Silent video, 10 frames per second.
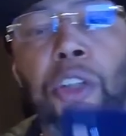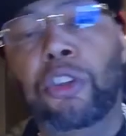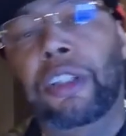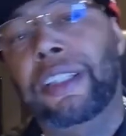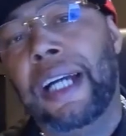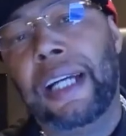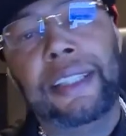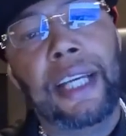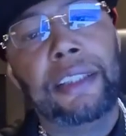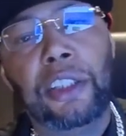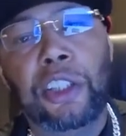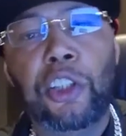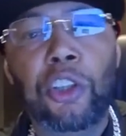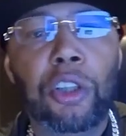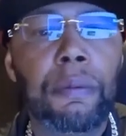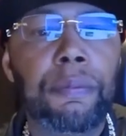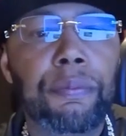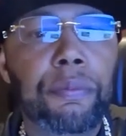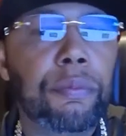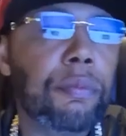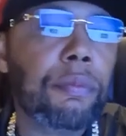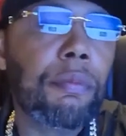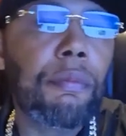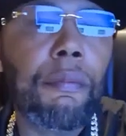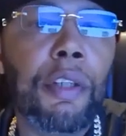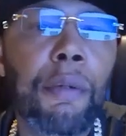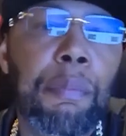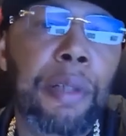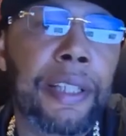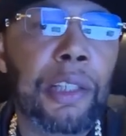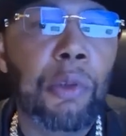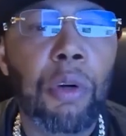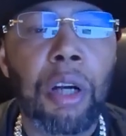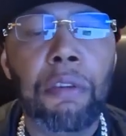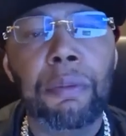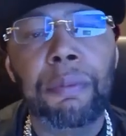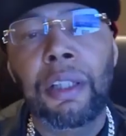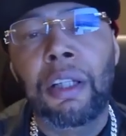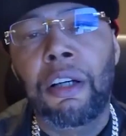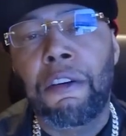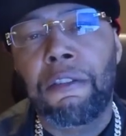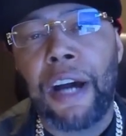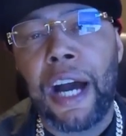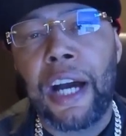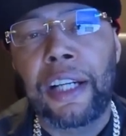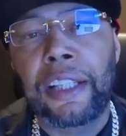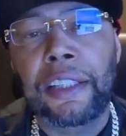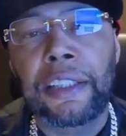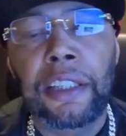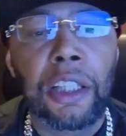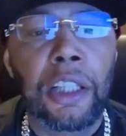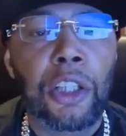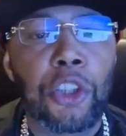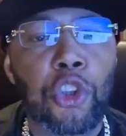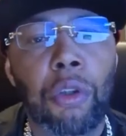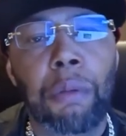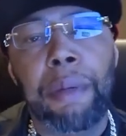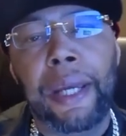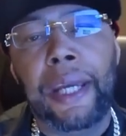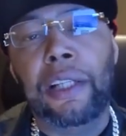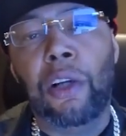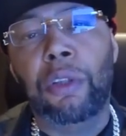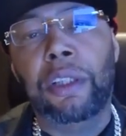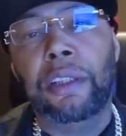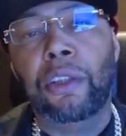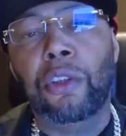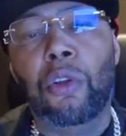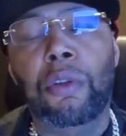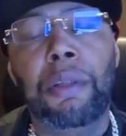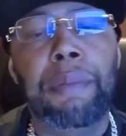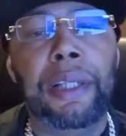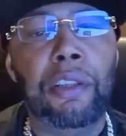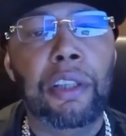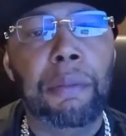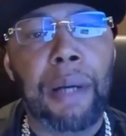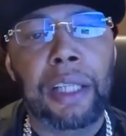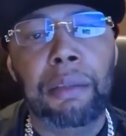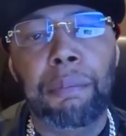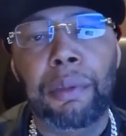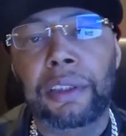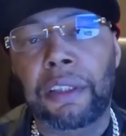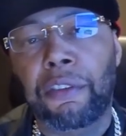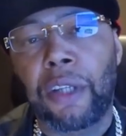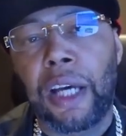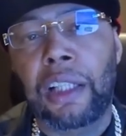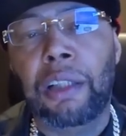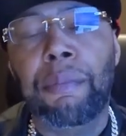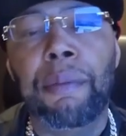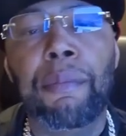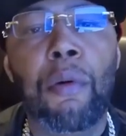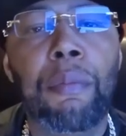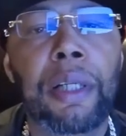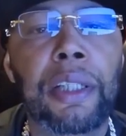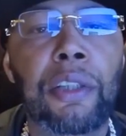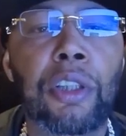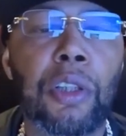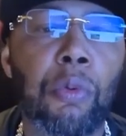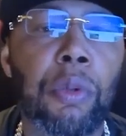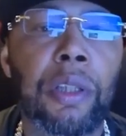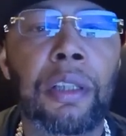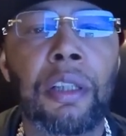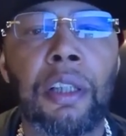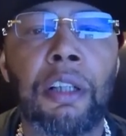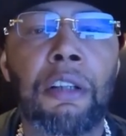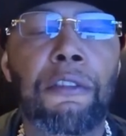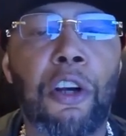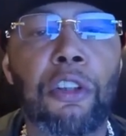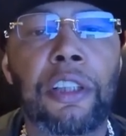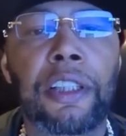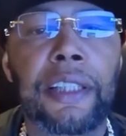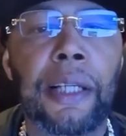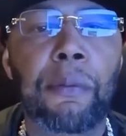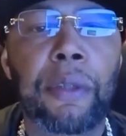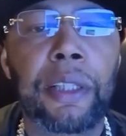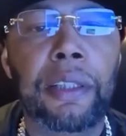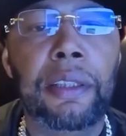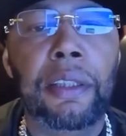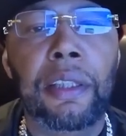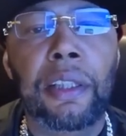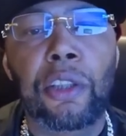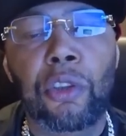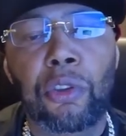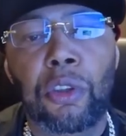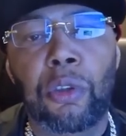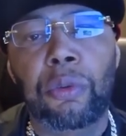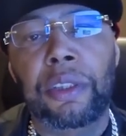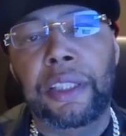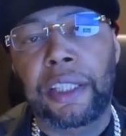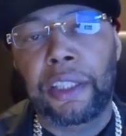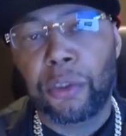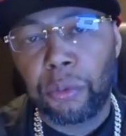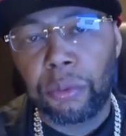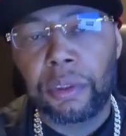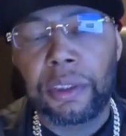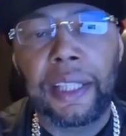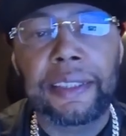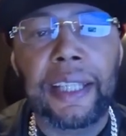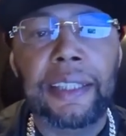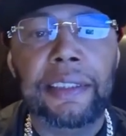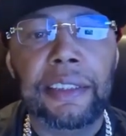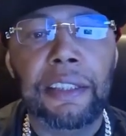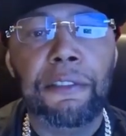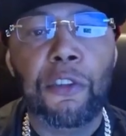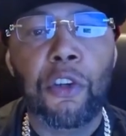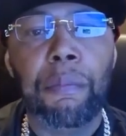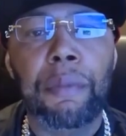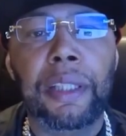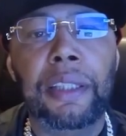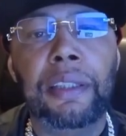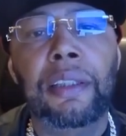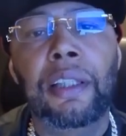You should have got that secure, put anywhere from 500 to a band on it, you know, depending on your pocketbooks. If you had a little bit more money, you could have went further and dealt with it, you know. Then you let that sit for a minute.